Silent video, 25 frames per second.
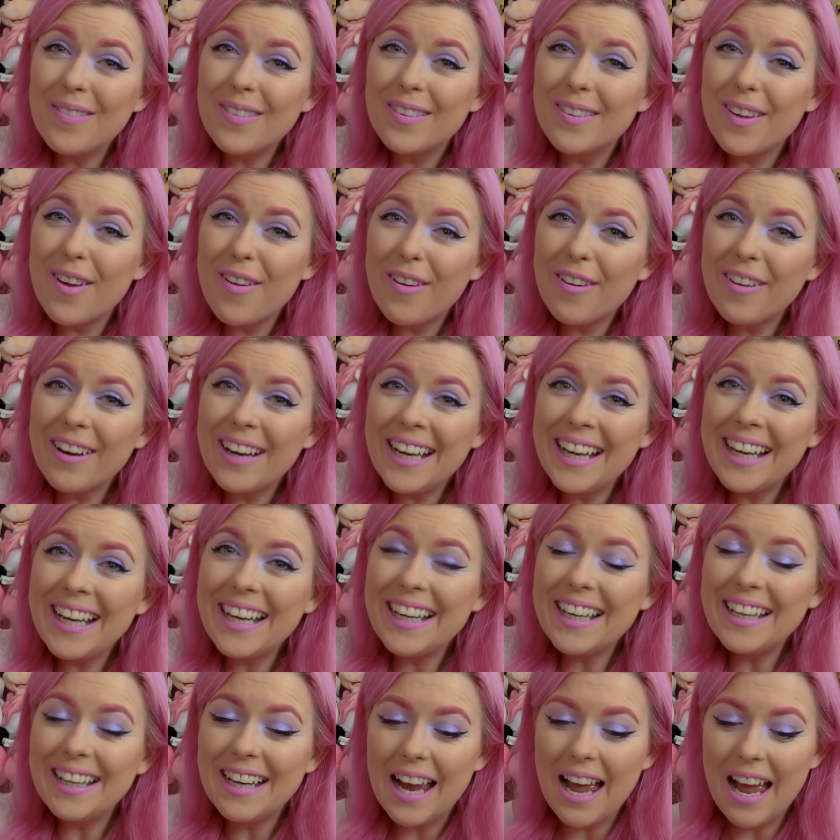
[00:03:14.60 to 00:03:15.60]

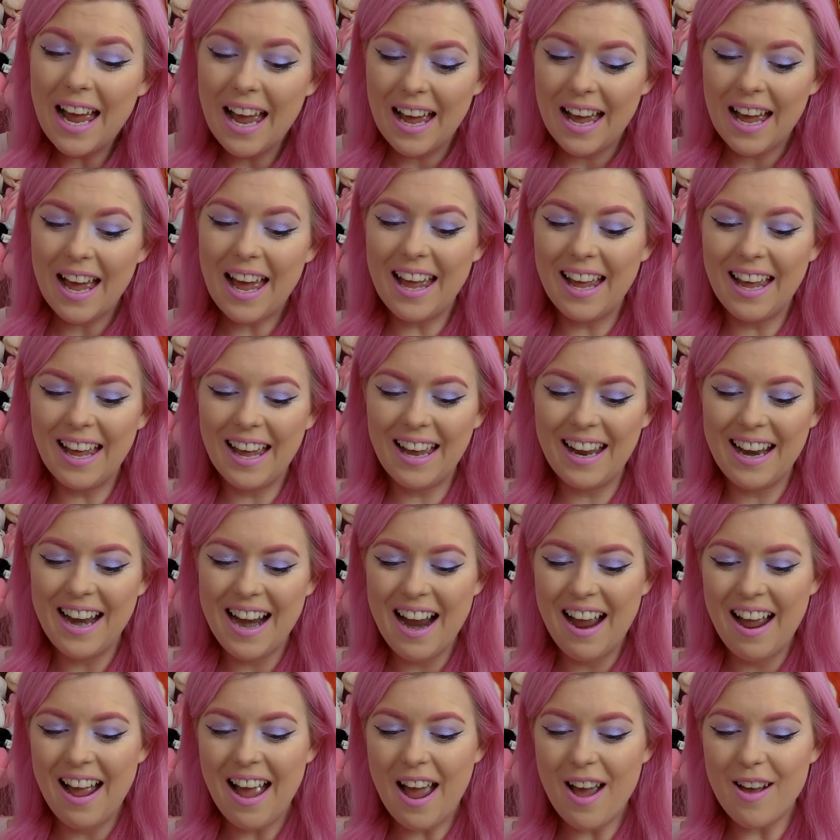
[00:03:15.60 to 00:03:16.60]
sorry.
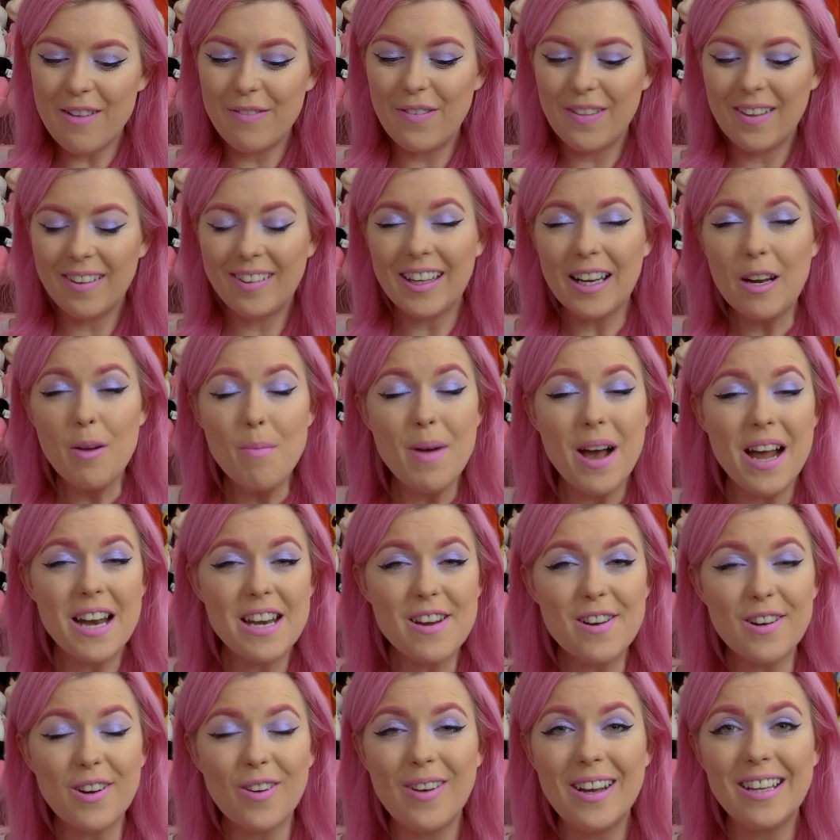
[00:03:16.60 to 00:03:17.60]
For the second part of
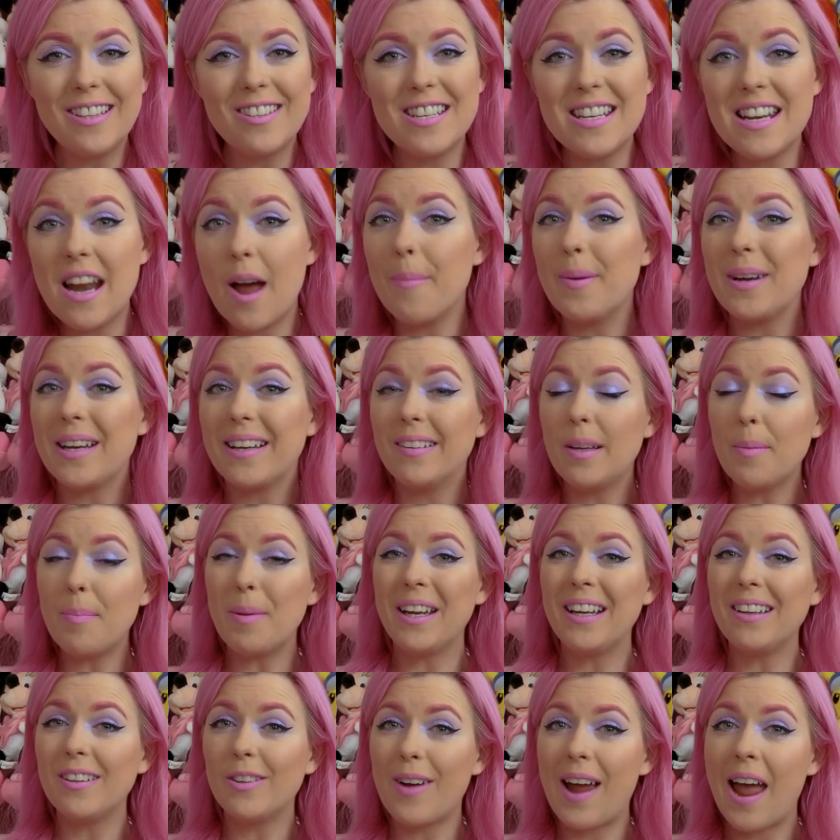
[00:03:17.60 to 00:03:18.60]
your question, how many
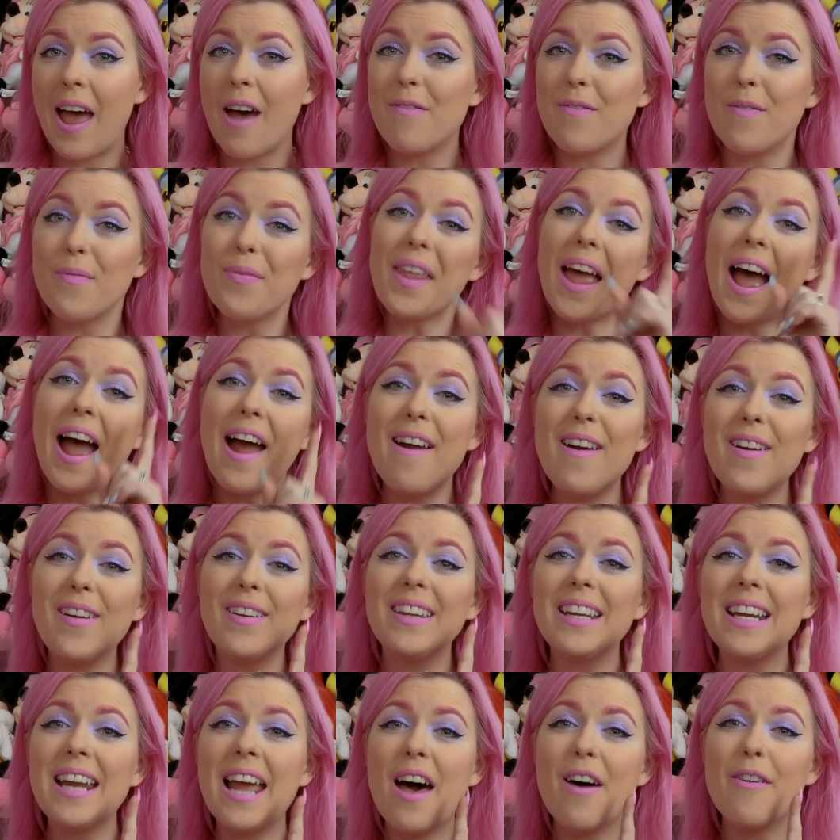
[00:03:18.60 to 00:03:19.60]
siblings do I have? I
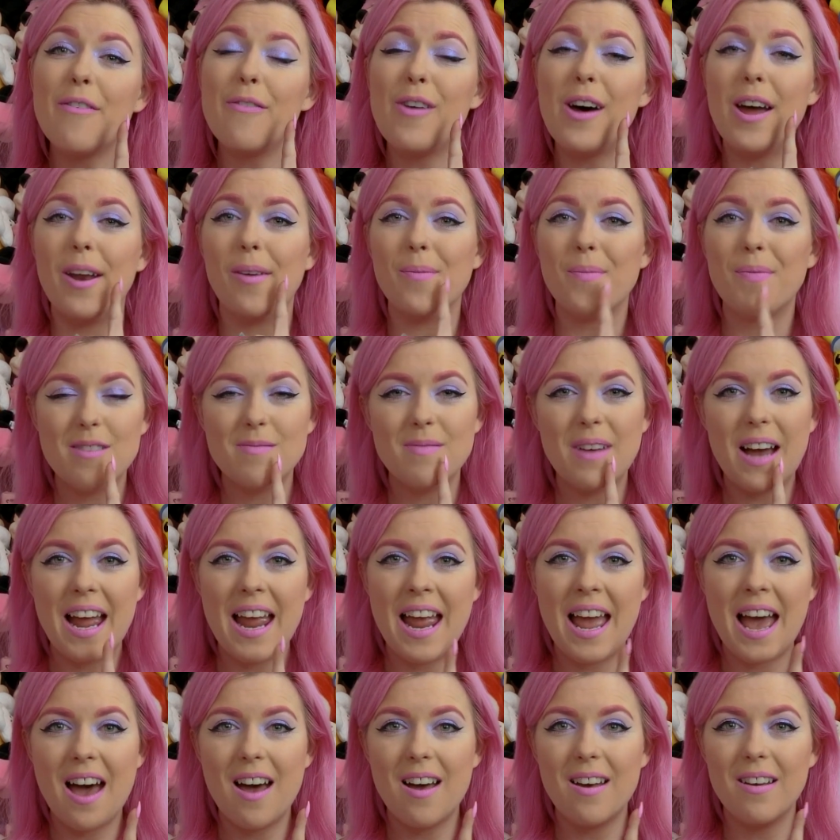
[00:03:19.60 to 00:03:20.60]
only have one. I
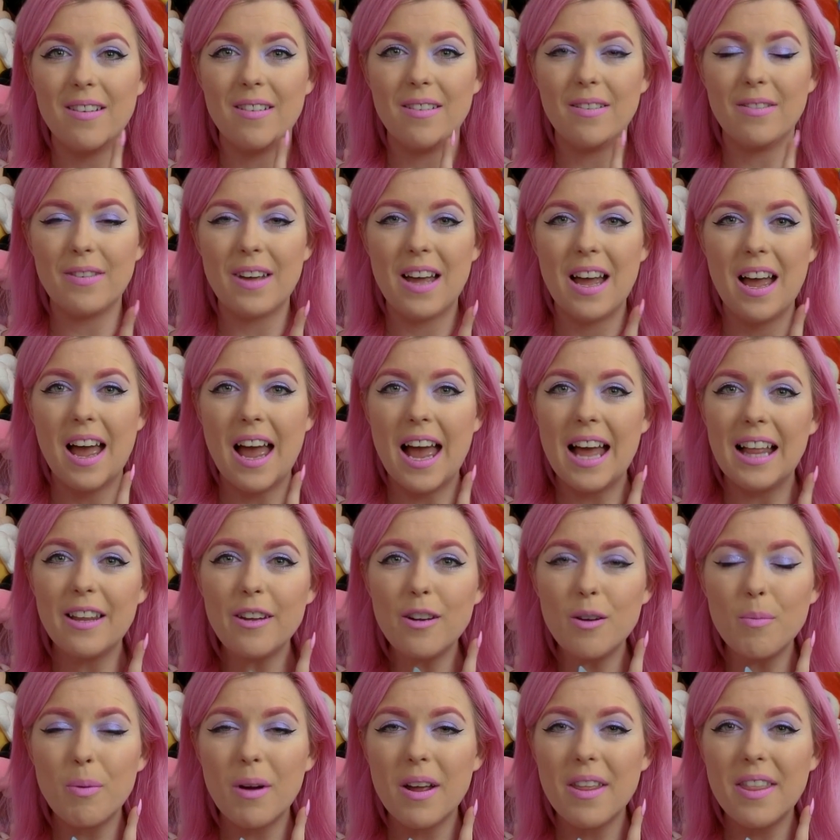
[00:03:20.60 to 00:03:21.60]
have a
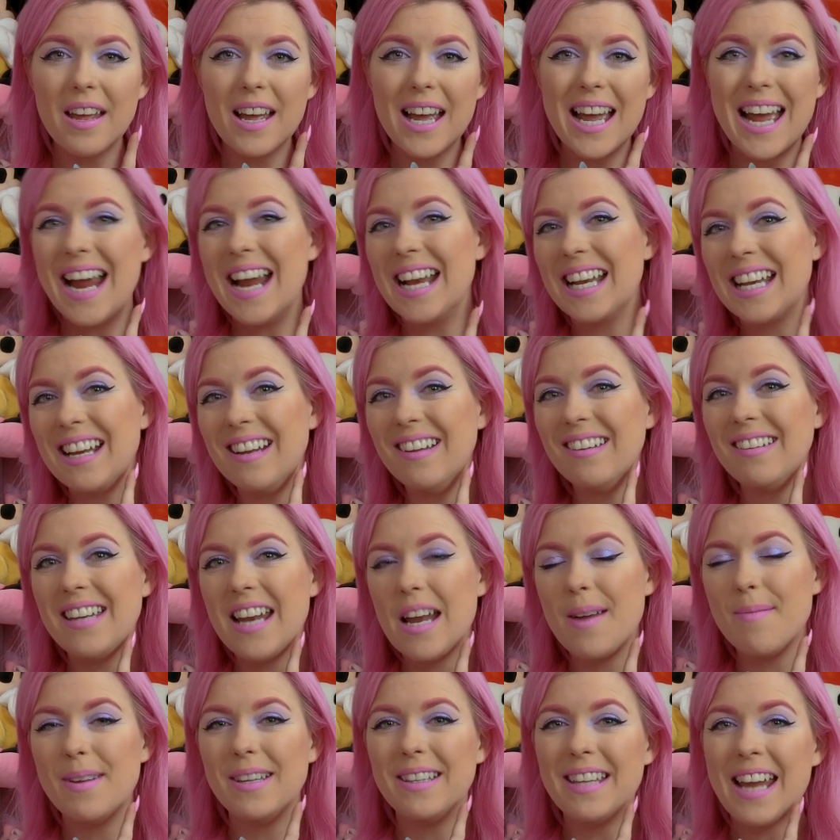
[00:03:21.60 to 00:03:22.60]
little brother and his
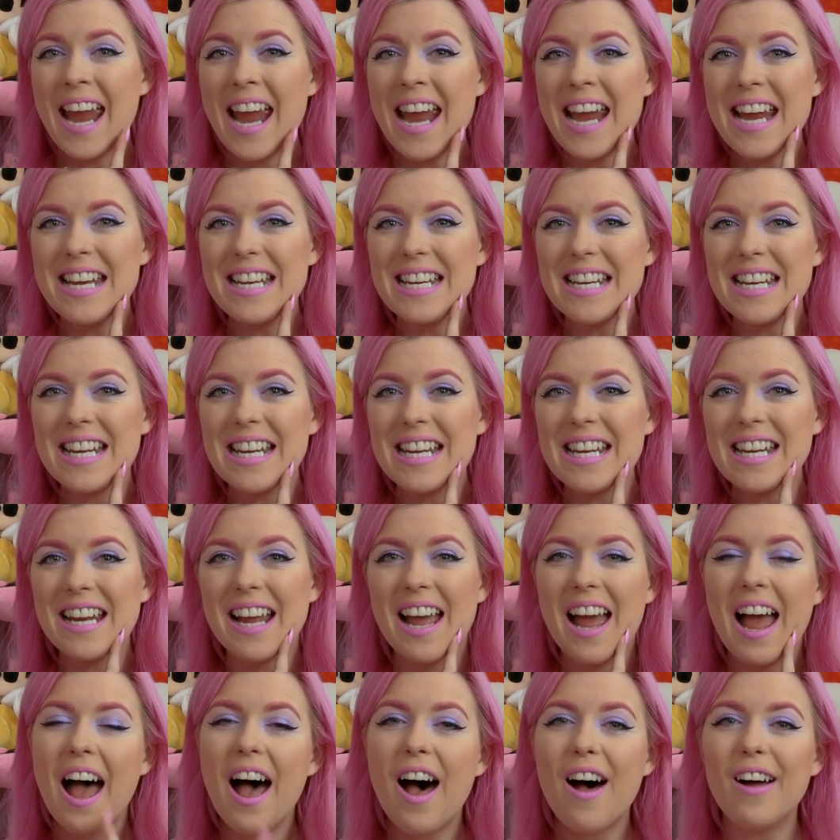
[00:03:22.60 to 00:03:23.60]
name is Andy.
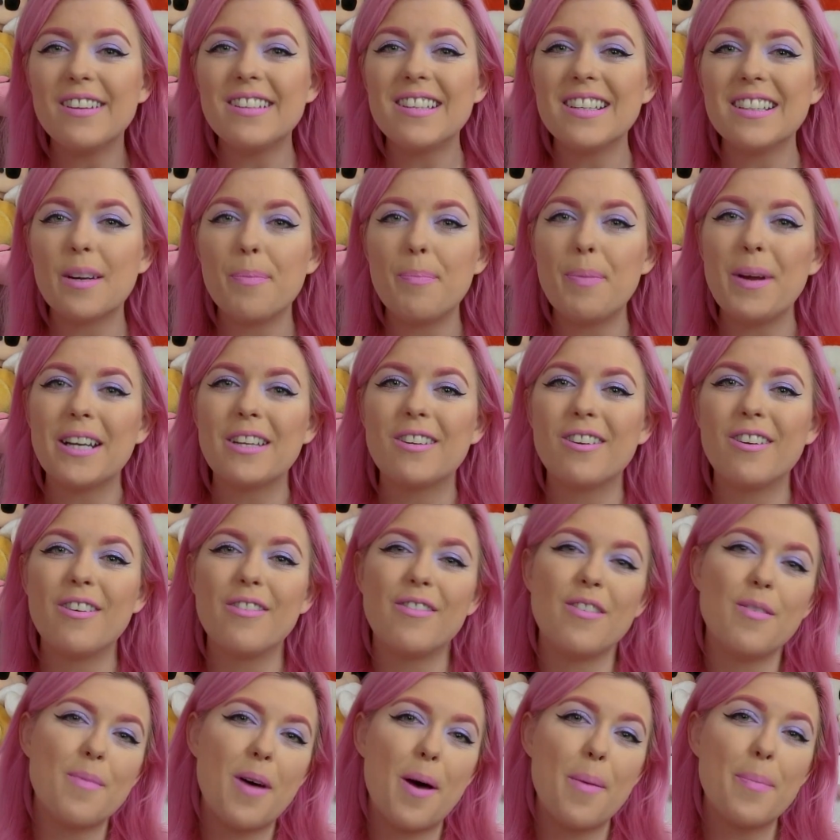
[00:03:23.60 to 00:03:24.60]
I'll check a picture
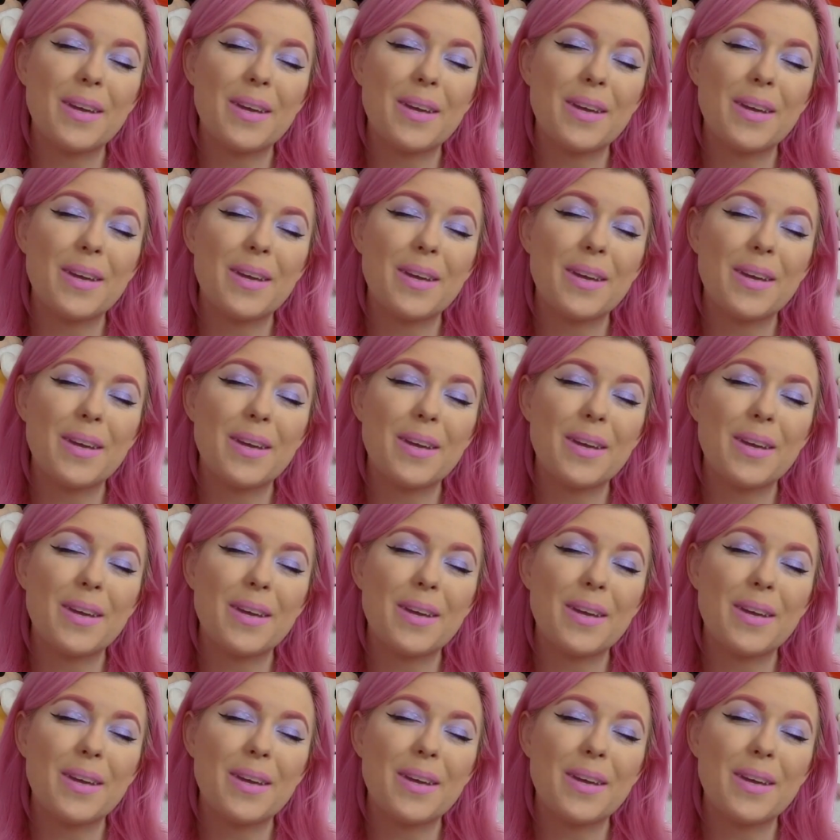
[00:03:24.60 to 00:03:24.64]
of him up